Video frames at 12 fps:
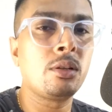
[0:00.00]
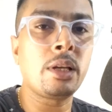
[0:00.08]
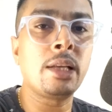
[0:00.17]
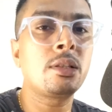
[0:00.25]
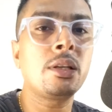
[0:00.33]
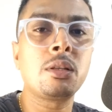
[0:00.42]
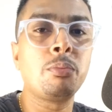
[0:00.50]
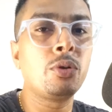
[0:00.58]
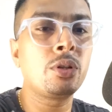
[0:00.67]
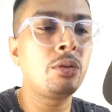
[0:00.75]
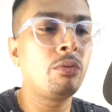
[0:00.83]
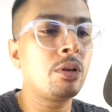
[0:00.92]
and say
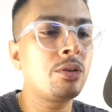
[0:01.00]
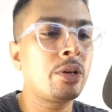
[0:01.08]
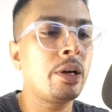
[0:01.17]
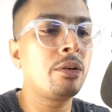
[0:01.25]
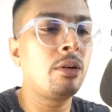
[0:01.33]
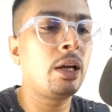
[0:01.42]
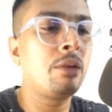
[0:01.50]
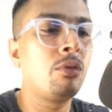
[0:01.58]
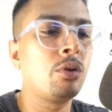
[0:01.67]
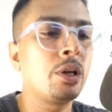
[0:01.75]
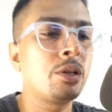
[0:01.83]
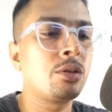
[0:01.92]
supposing you want to share your live
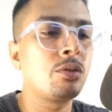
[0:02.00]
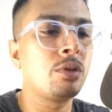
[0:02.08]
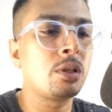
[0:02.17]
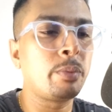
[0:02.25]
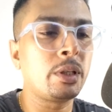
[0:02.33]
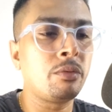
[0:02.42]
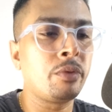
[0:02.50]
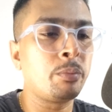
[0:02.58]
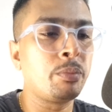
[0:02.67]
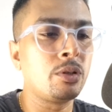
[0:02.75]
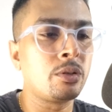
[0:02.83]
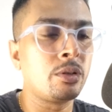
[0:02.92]
location to a specific
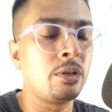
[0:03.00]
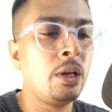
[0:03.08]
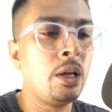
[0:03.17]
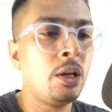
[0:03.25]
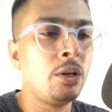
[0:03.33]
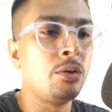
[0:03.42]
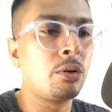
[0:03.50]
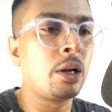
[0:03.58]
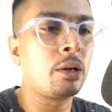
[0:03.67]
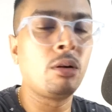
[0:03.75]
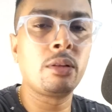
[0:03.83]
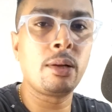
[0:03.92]
person you
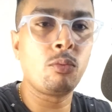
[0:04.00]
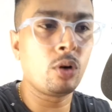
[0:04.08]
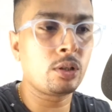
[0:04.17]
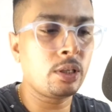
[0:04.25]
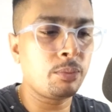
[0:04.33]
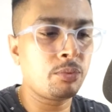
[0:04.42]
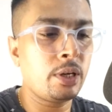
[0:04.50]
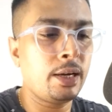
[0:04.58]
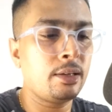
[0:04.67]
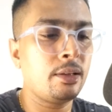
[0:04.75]
click on that whatsapp chat